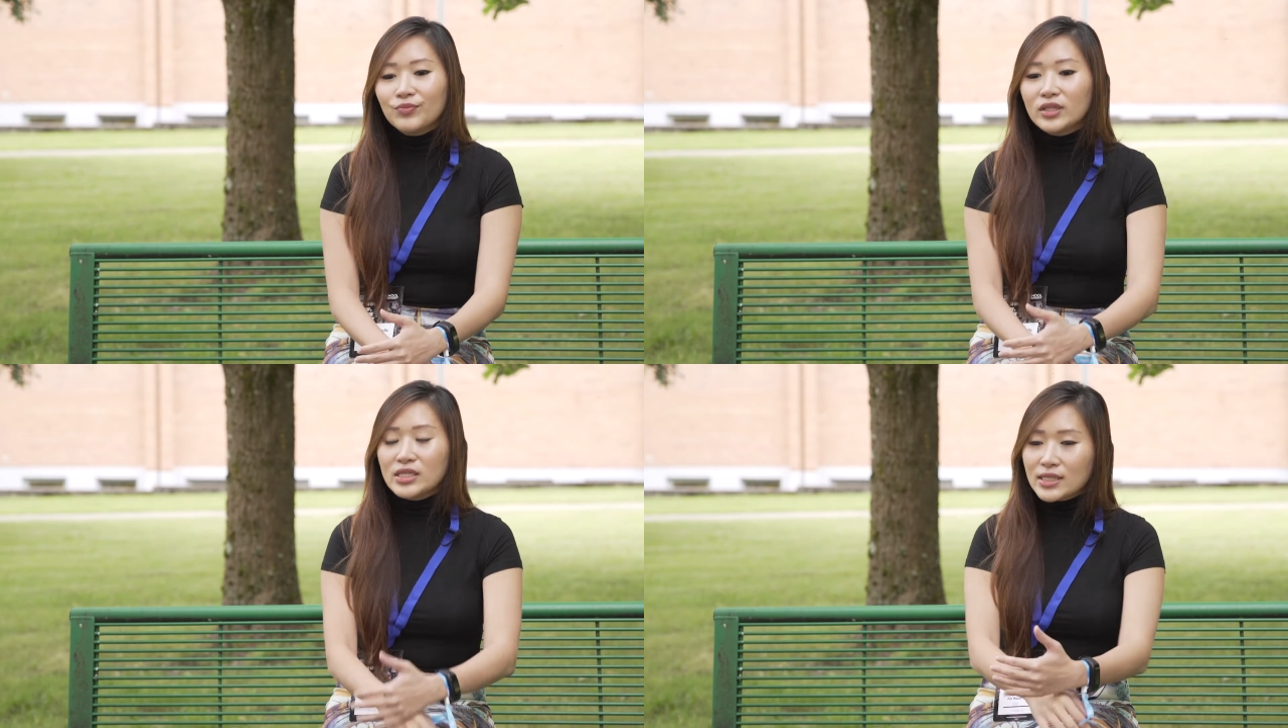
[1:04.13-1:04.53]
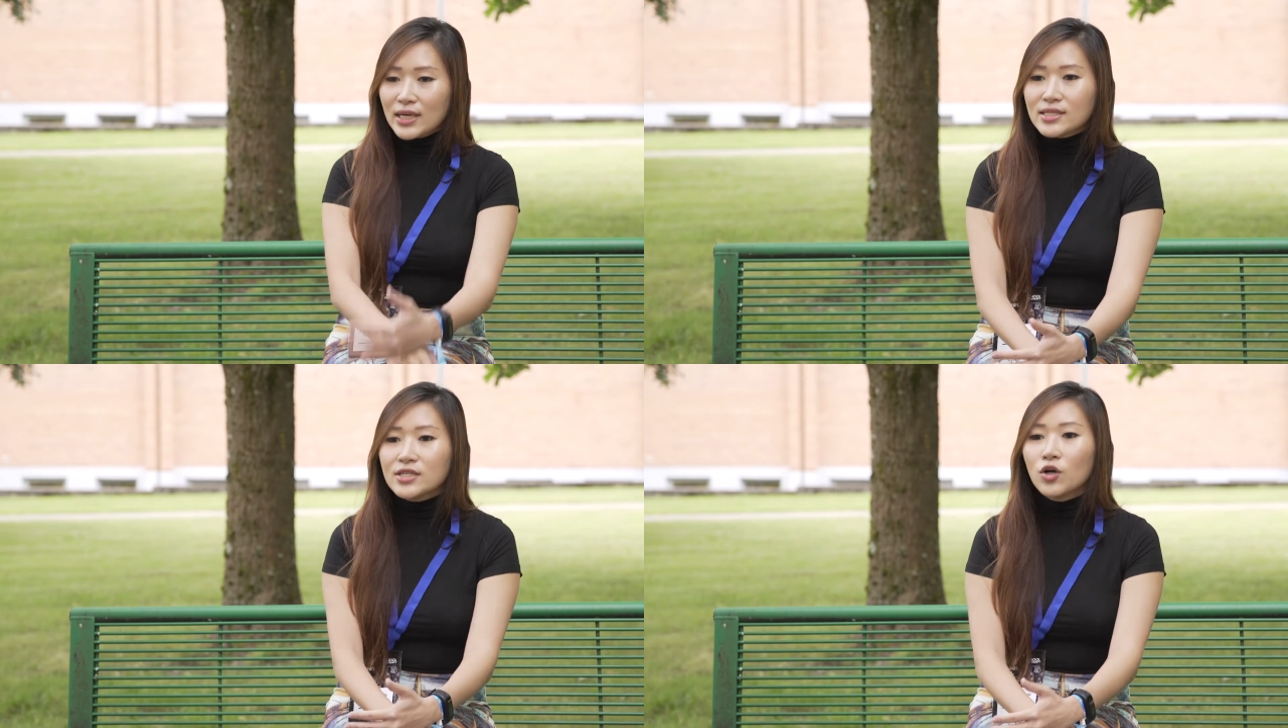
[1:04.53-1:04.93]

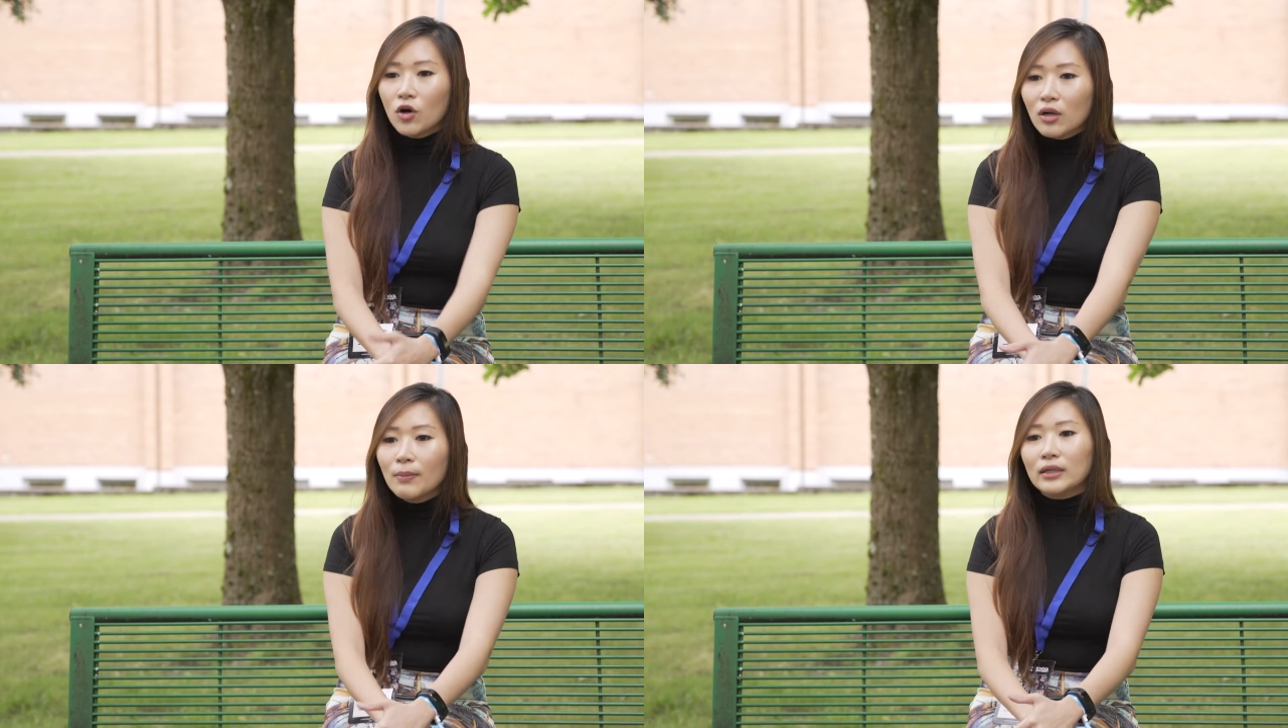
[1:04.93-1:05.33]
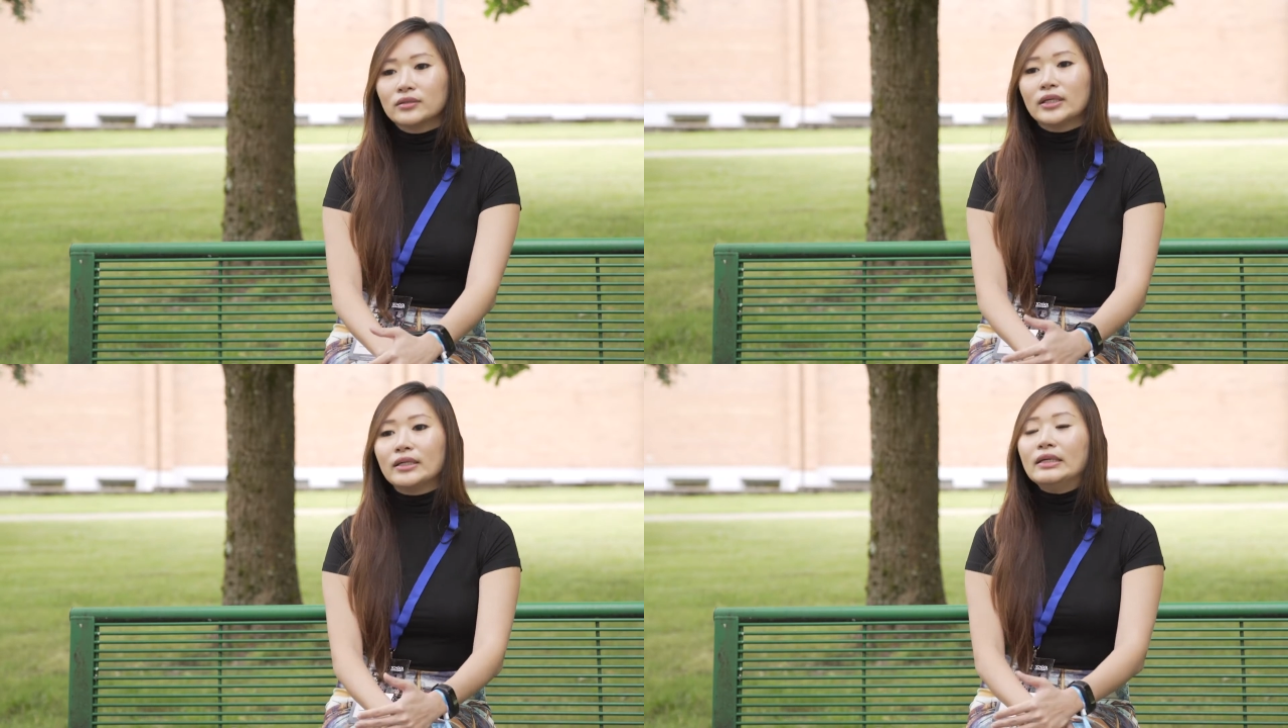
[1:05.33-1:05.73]
discuss and talk
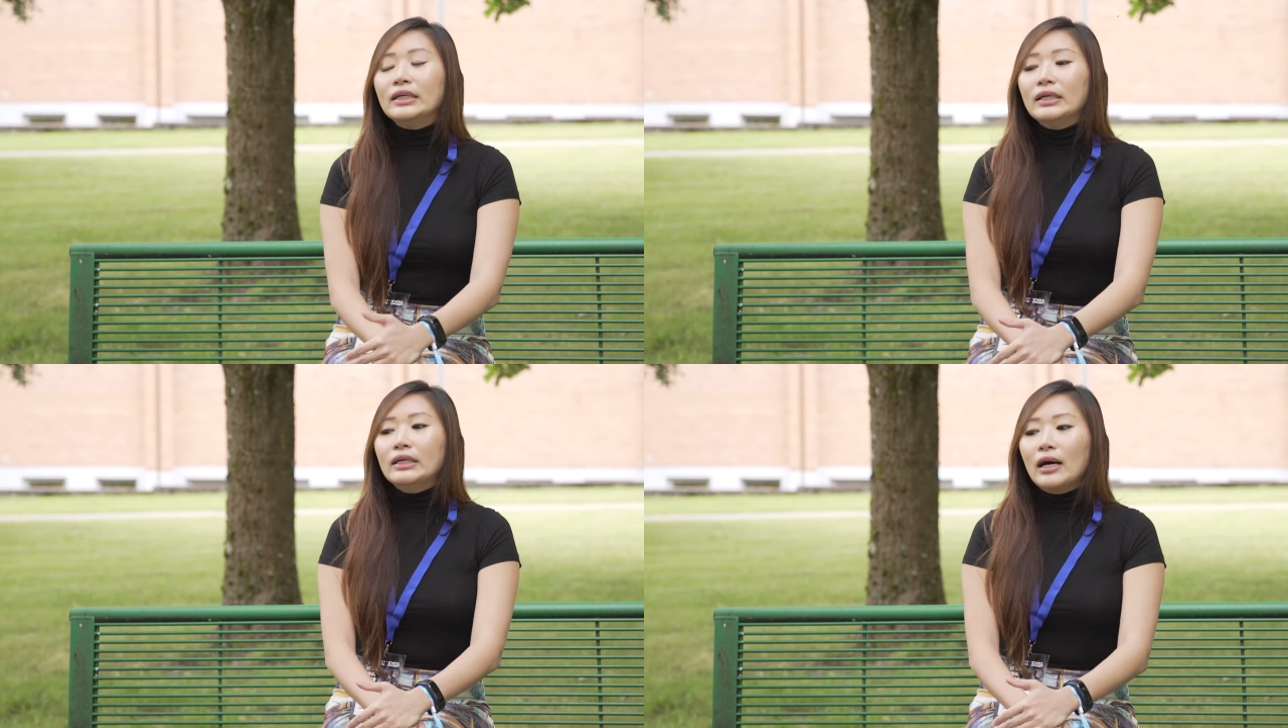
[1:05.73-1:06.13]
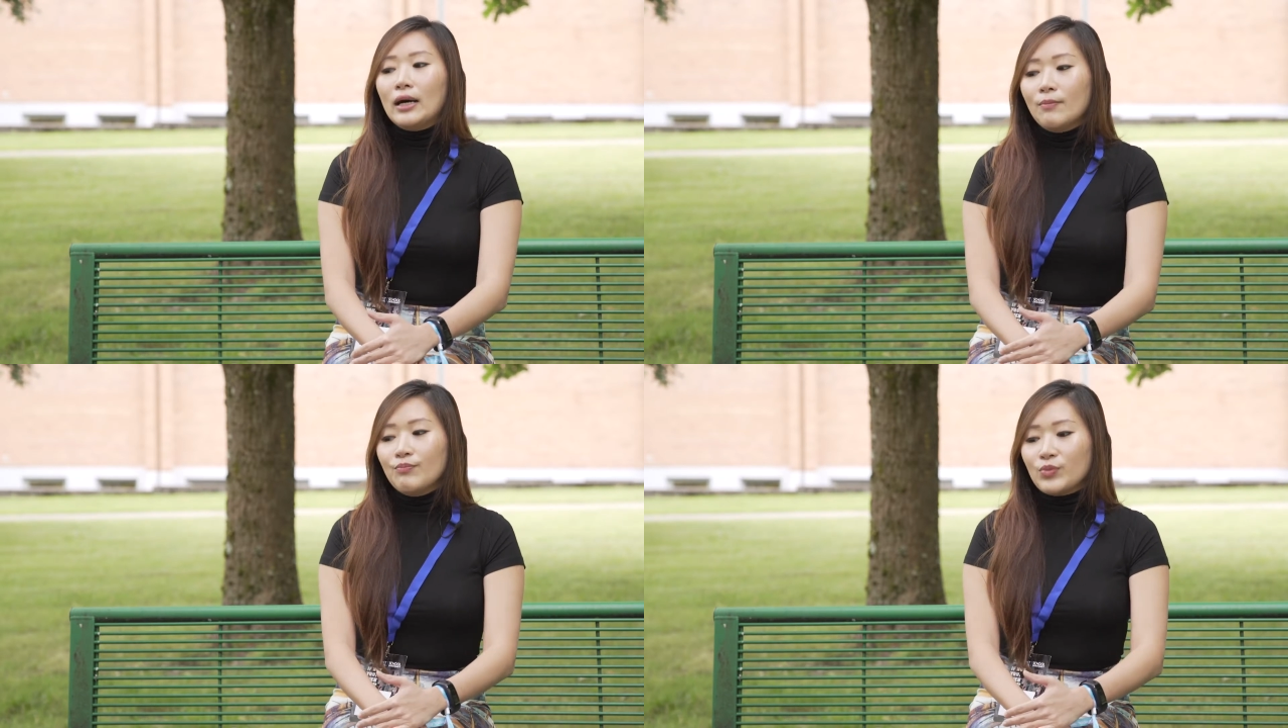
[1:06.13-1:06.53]
about it
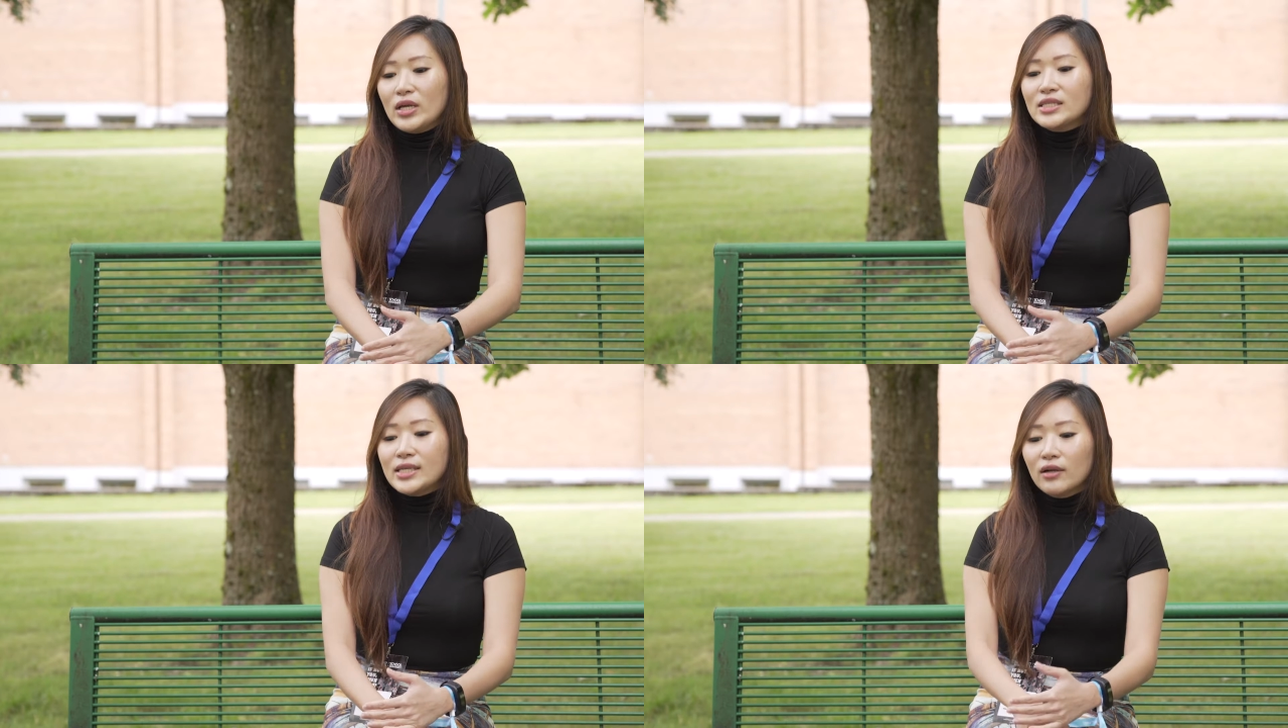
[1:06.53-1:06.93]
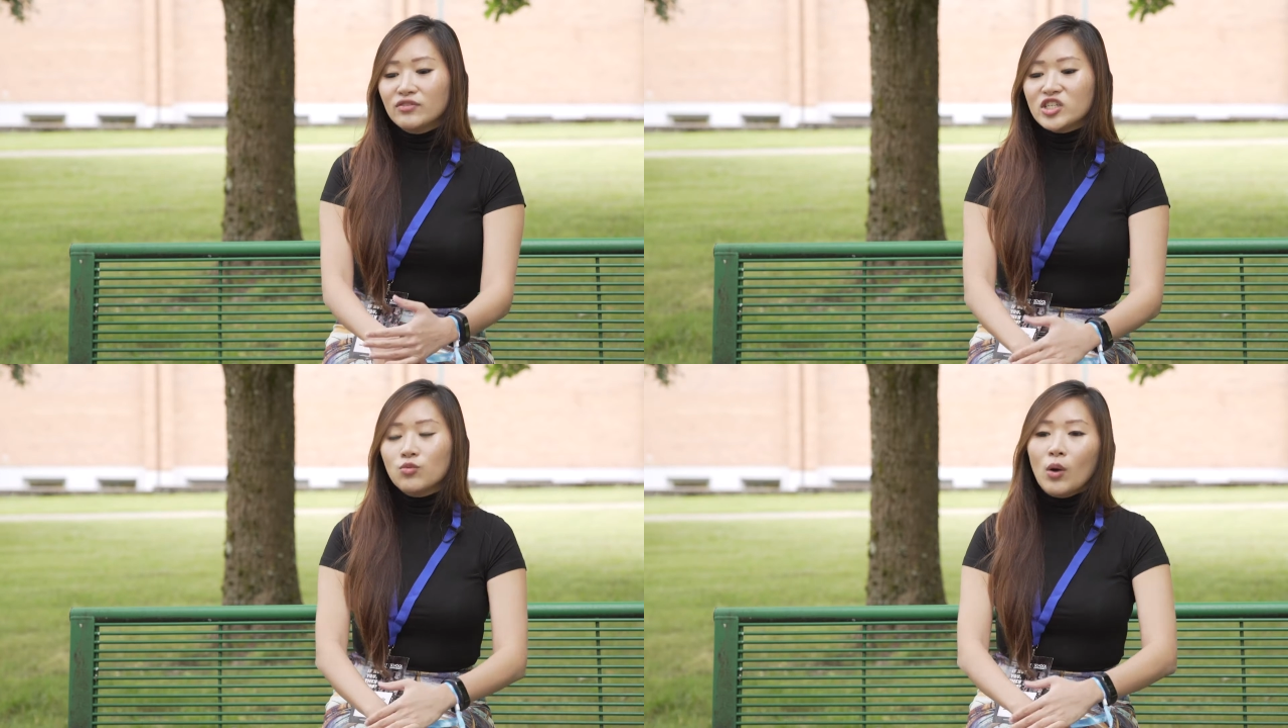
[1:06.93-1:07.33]
instead of
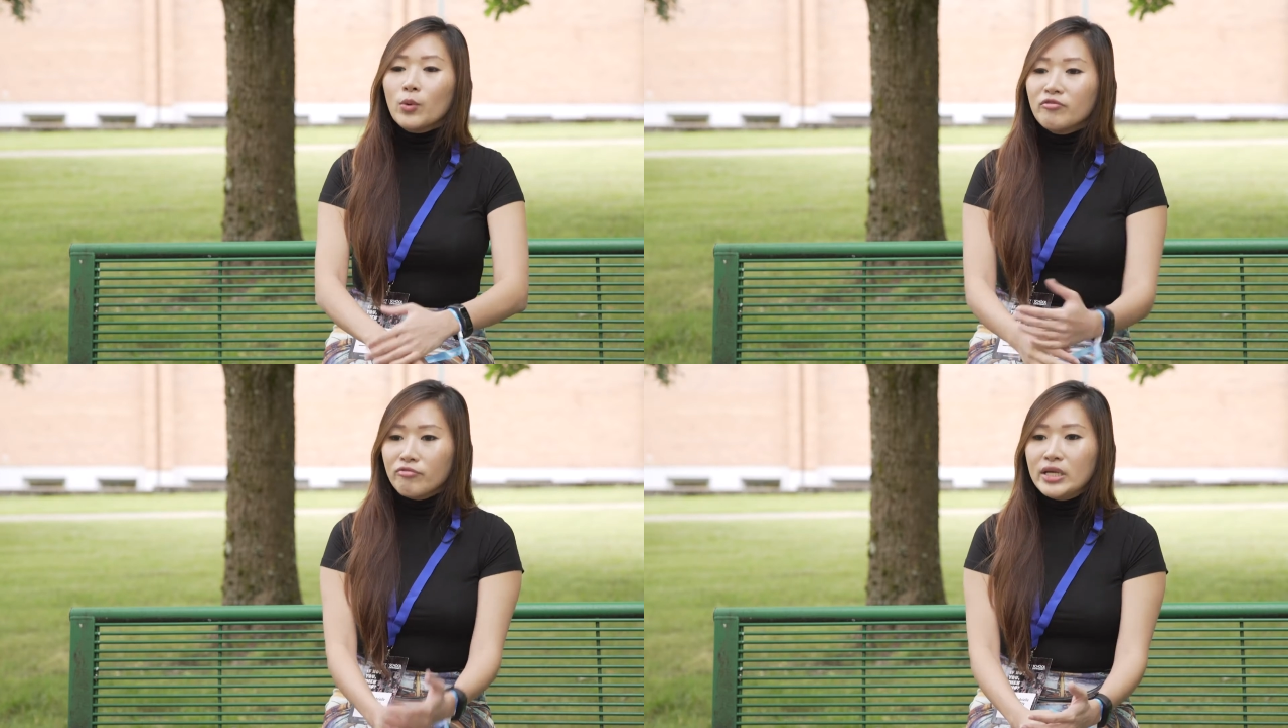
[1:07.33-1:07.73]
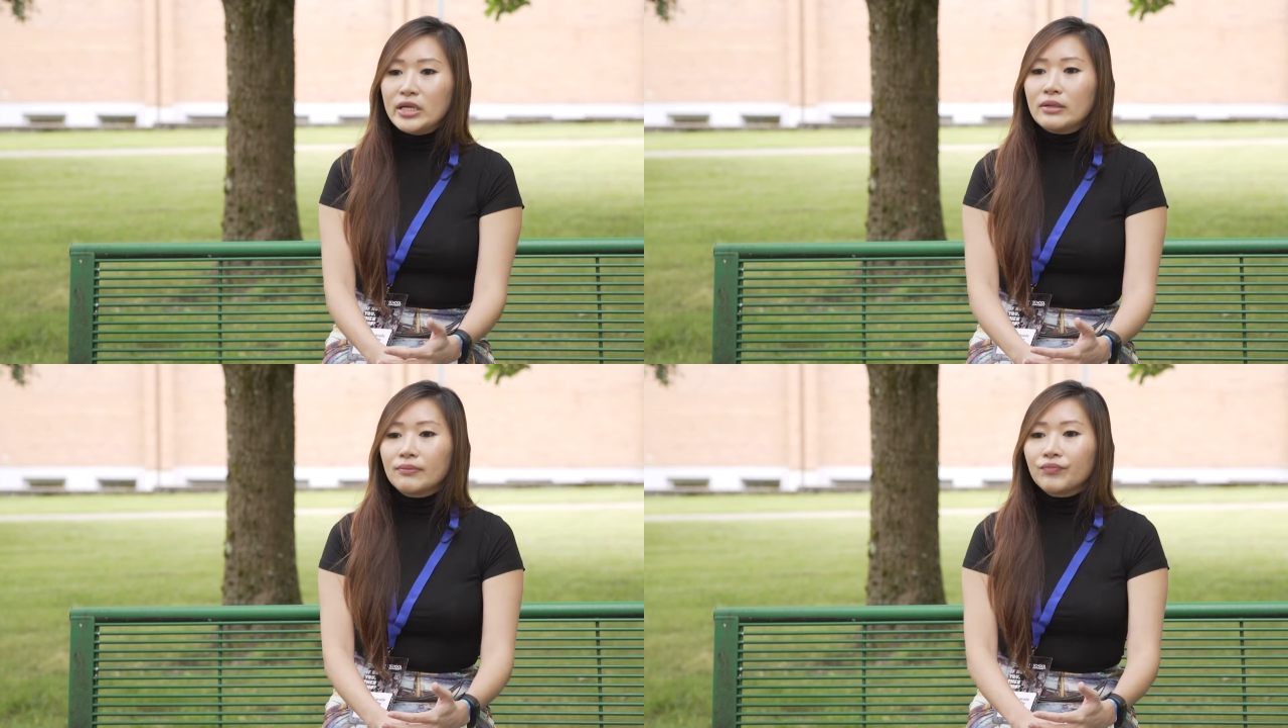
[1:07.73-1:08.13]
just what we read.